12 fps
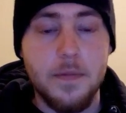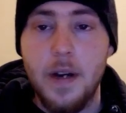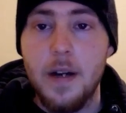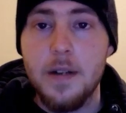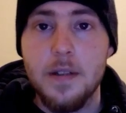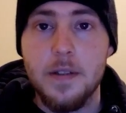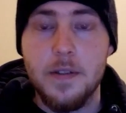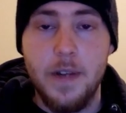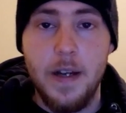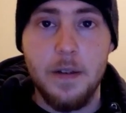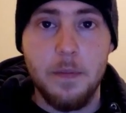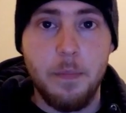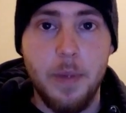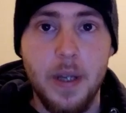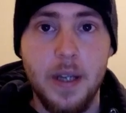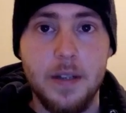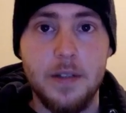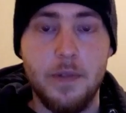there's a virus that's found in
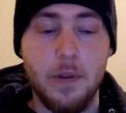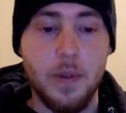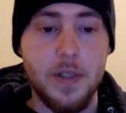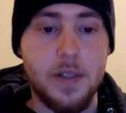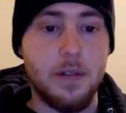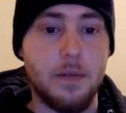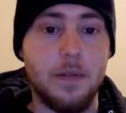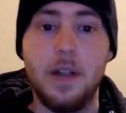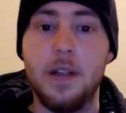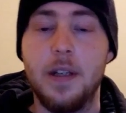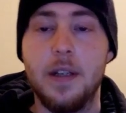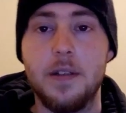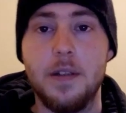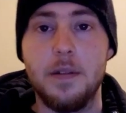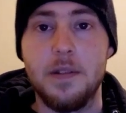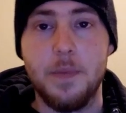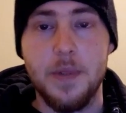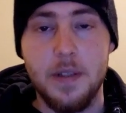pigs for which there really is
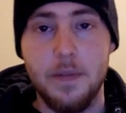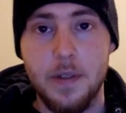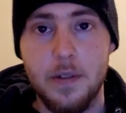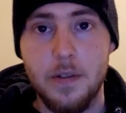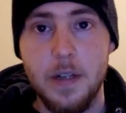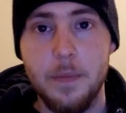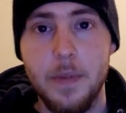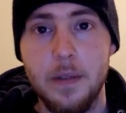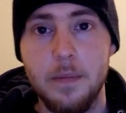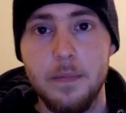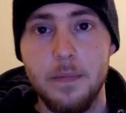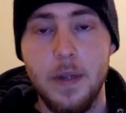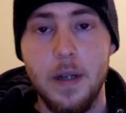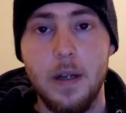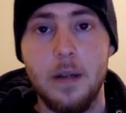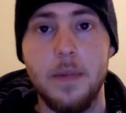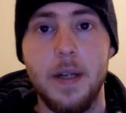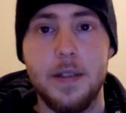no specific treatment,
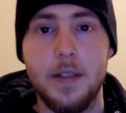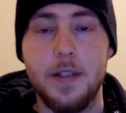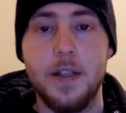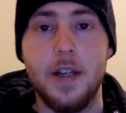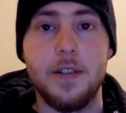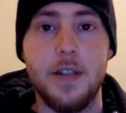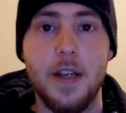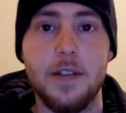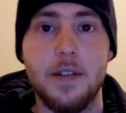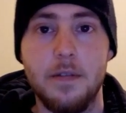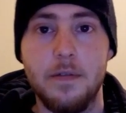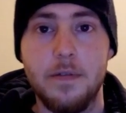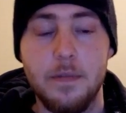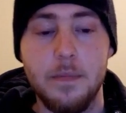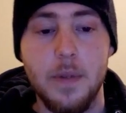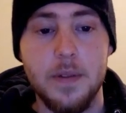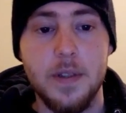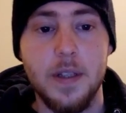and it's
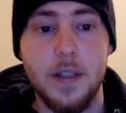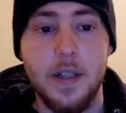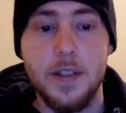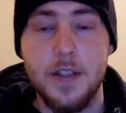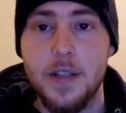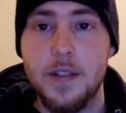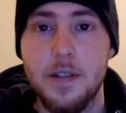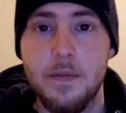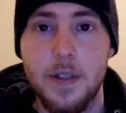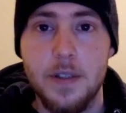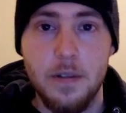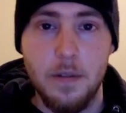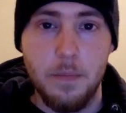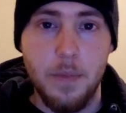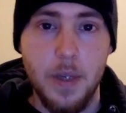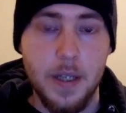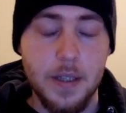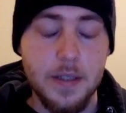mostly a digestive issue in
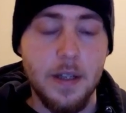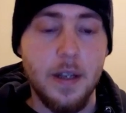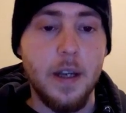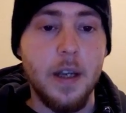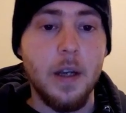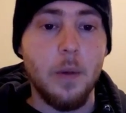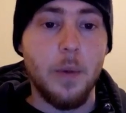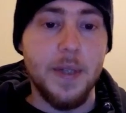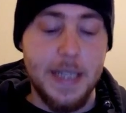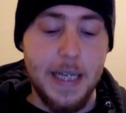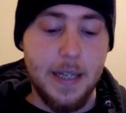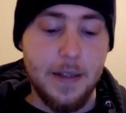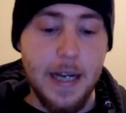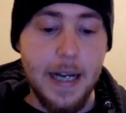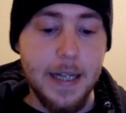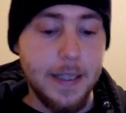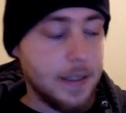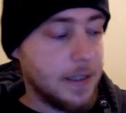pigs. We take
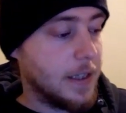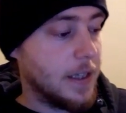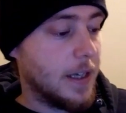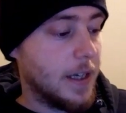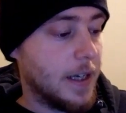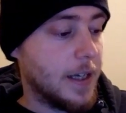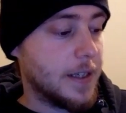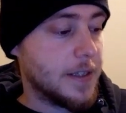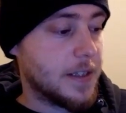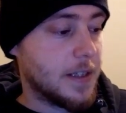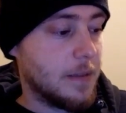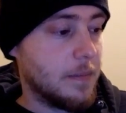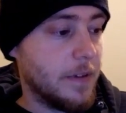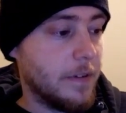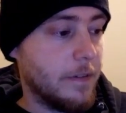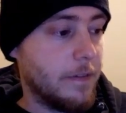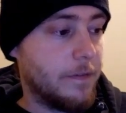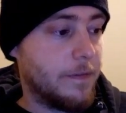that and some
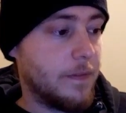